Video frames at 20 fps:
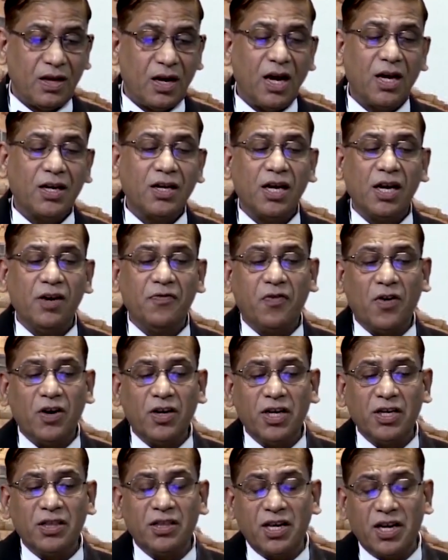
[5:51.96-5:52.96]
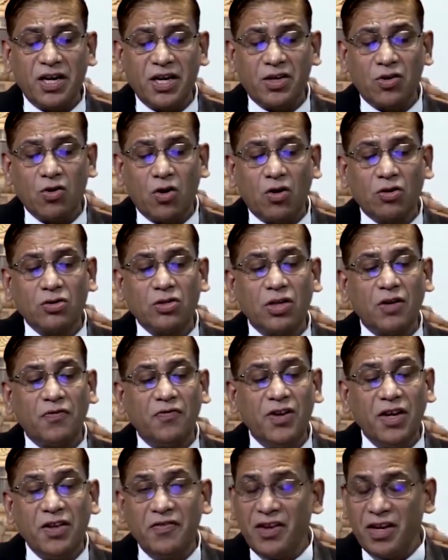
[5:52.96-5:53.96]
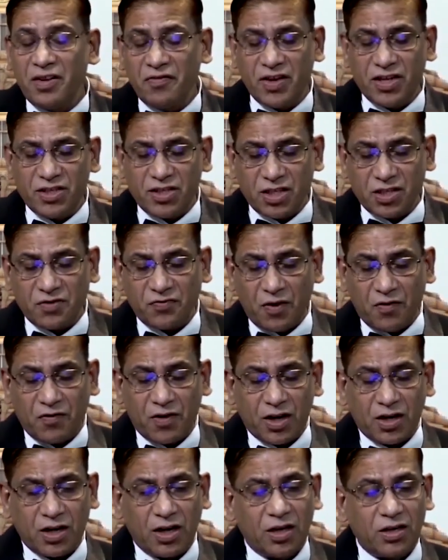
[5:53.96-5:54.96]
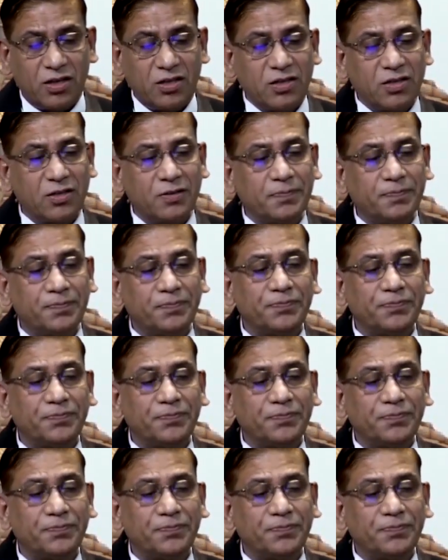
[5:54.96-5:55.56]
Article 43 talks of living wages for workers.